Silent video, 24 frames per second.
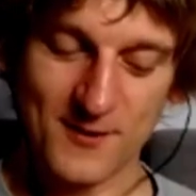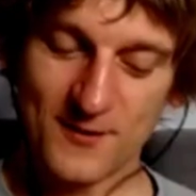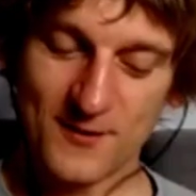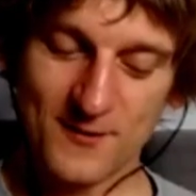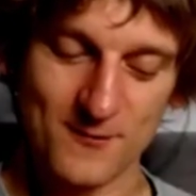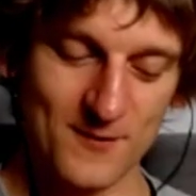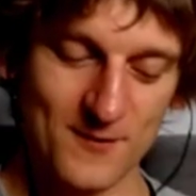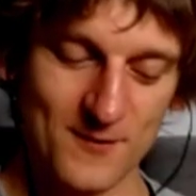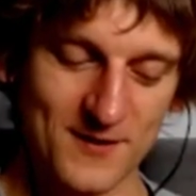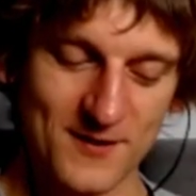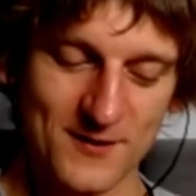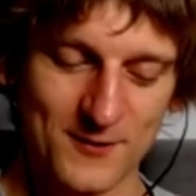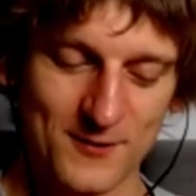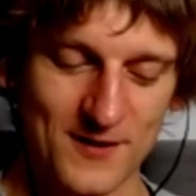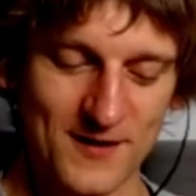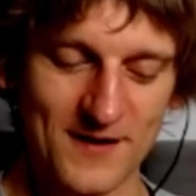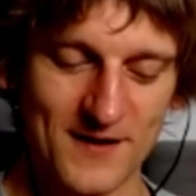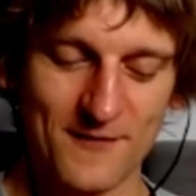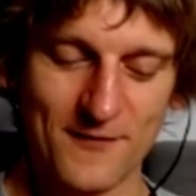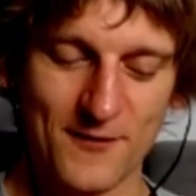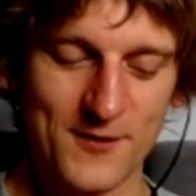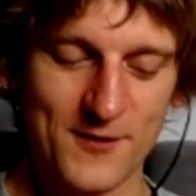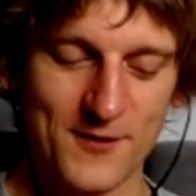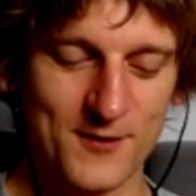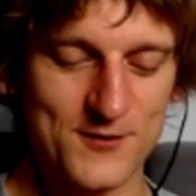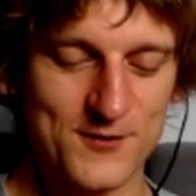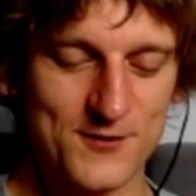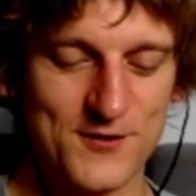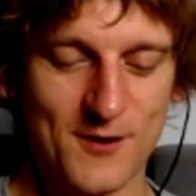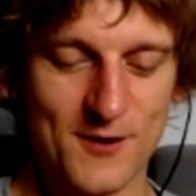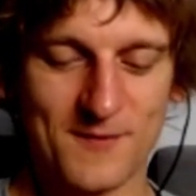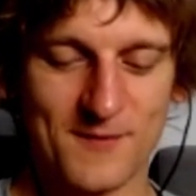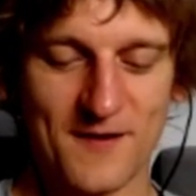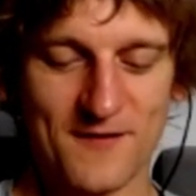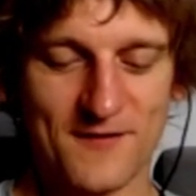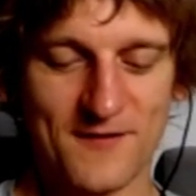You did a very good
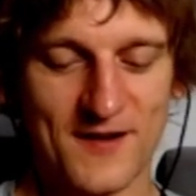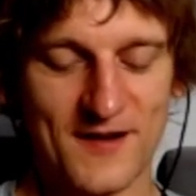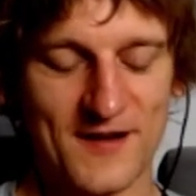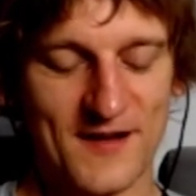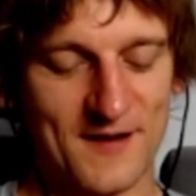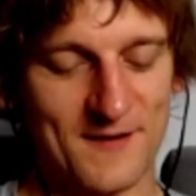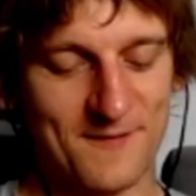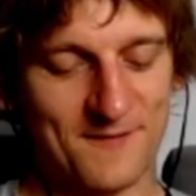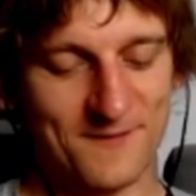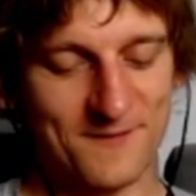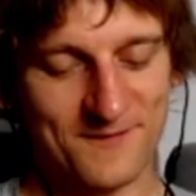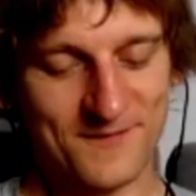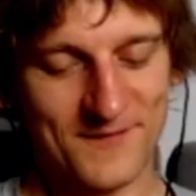job, definitely.